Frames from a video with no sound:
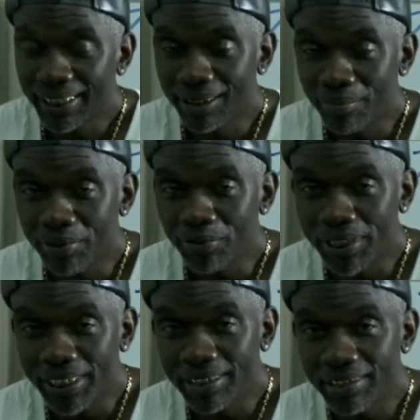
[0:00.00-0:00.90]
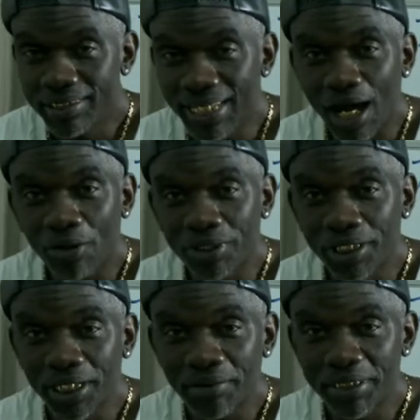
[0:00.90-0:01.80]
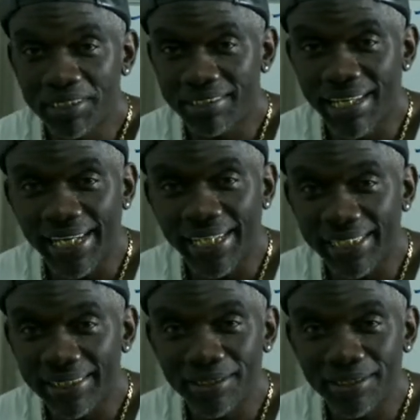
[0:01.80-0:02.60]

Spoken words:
the beauty is it's out there and it's dated.